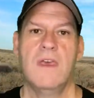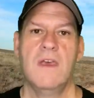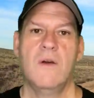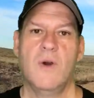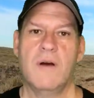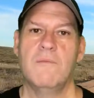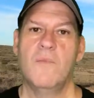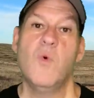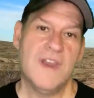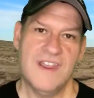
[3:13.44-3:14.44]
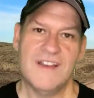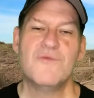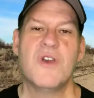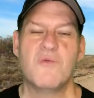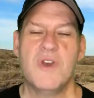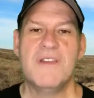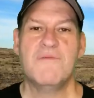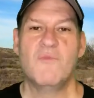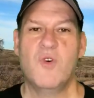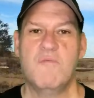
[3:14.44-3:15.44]
Well, we did.
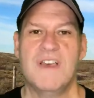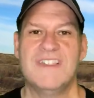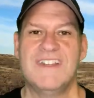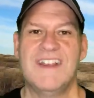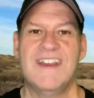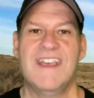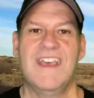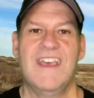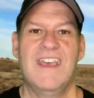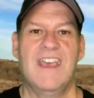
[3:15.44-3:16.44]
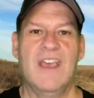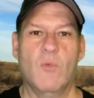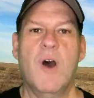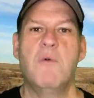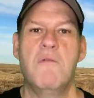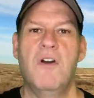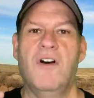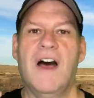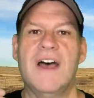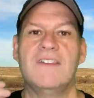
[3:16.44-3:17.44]
We missed it. And what we
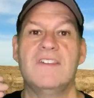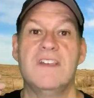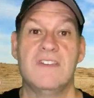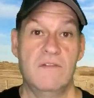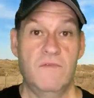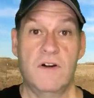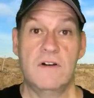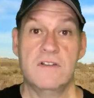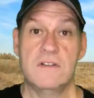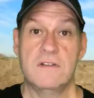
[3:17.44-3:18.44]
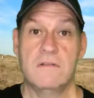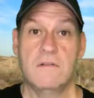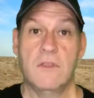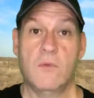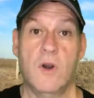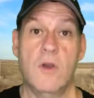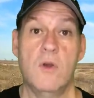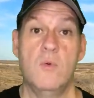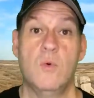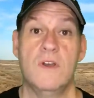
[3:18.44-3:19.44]
realized is at first the
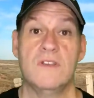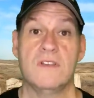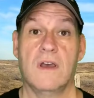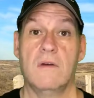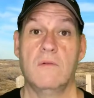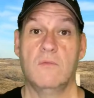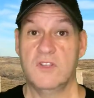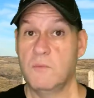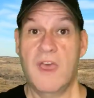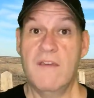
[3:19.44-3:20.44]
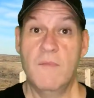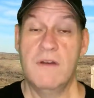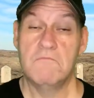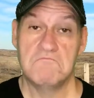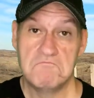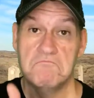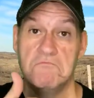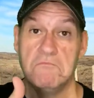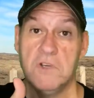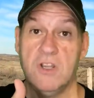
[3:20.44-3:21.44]
road was a pavement.
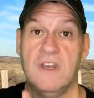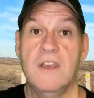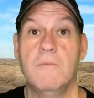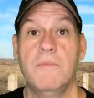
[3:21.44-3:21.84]
Good deal.